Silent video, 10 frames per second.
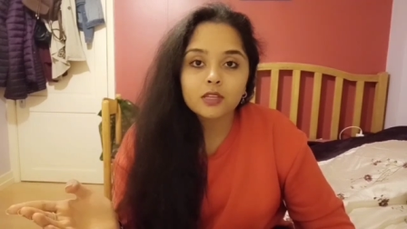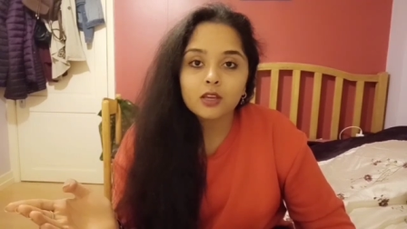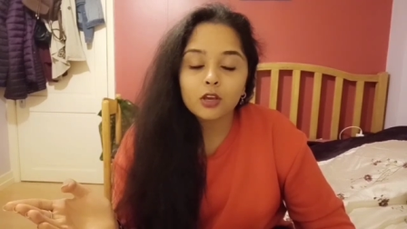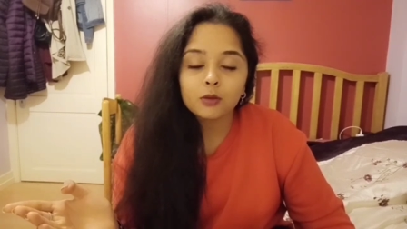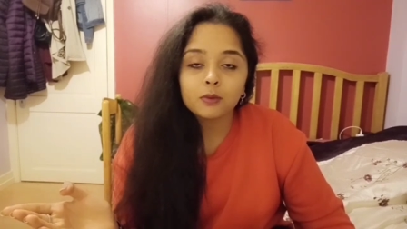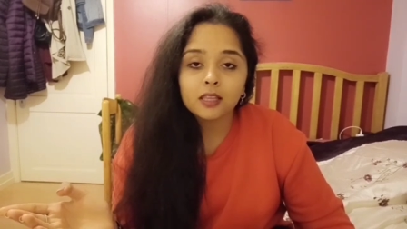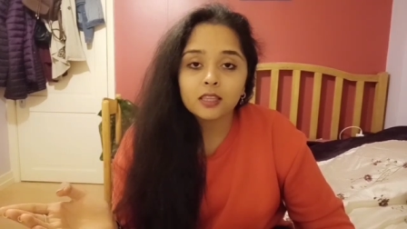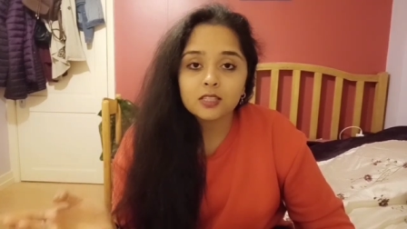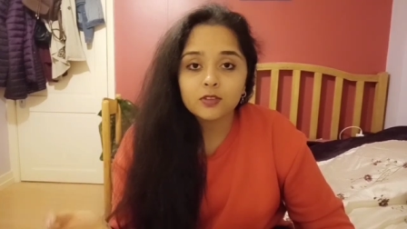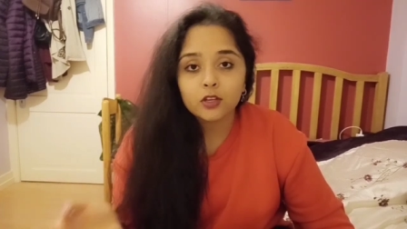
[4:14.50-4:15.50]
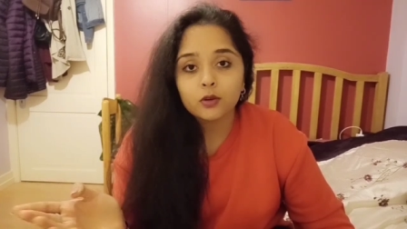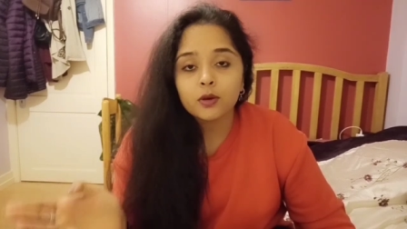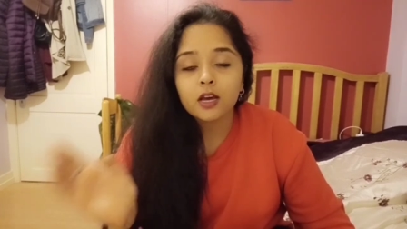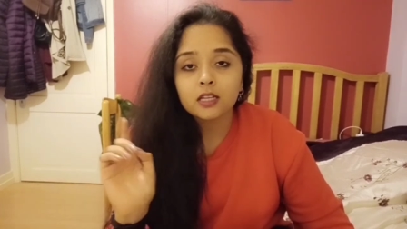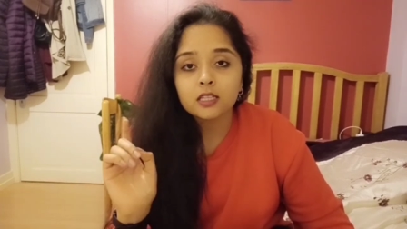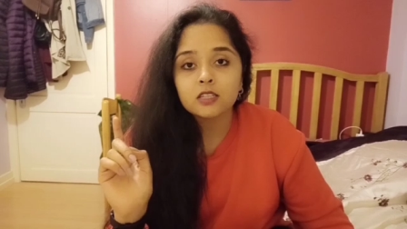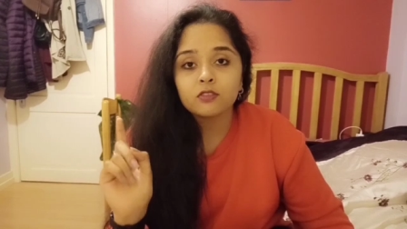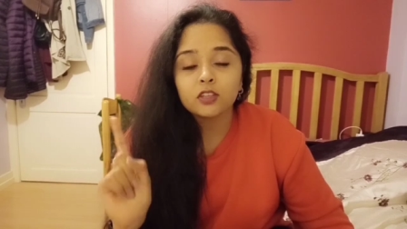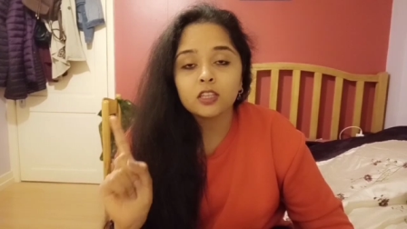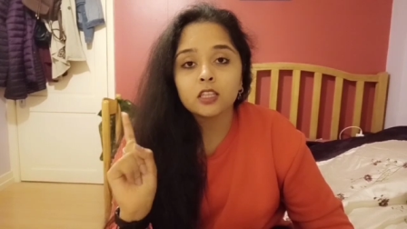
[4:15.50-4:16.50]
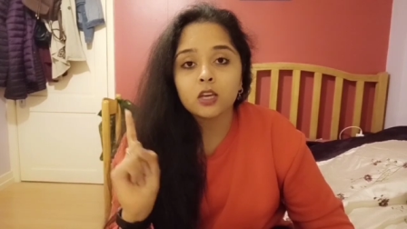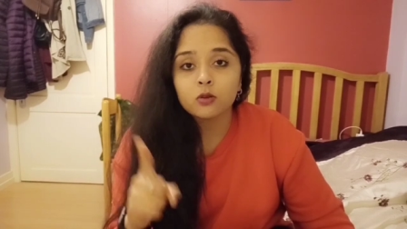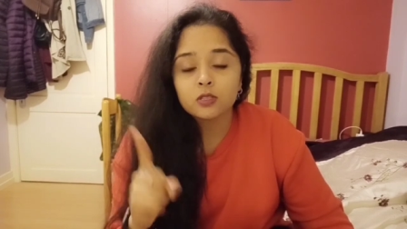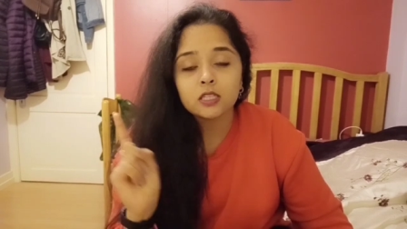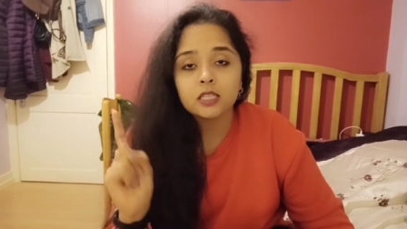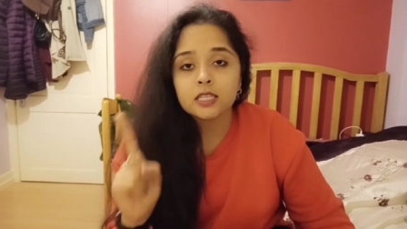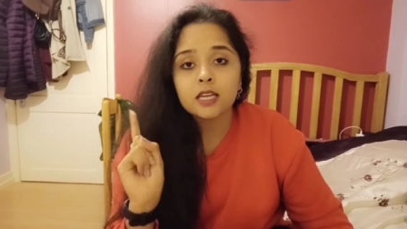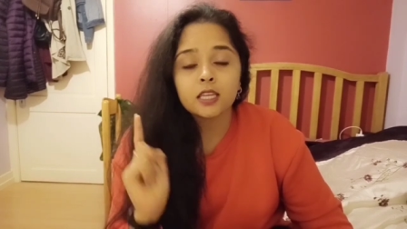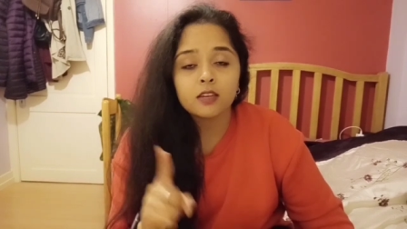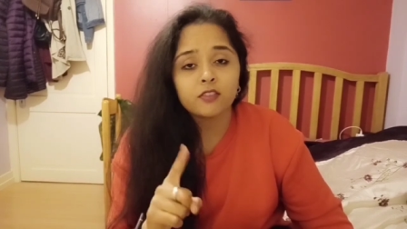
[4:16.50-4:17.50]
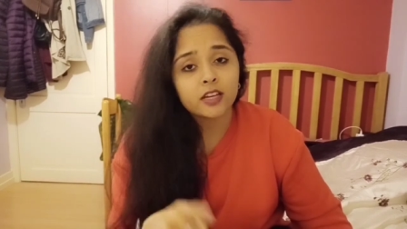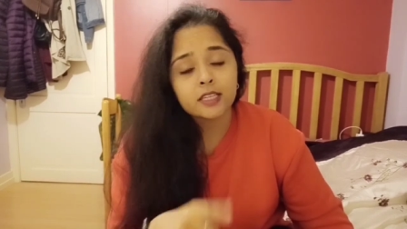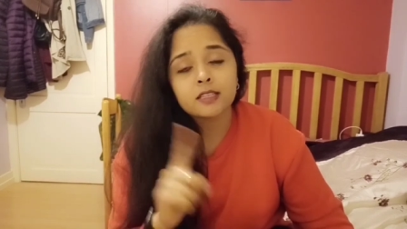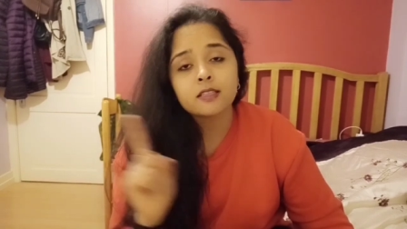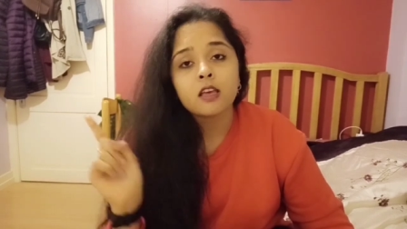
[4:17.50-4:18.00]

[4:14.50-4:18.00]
hope you like this video, and if you girls need any advice,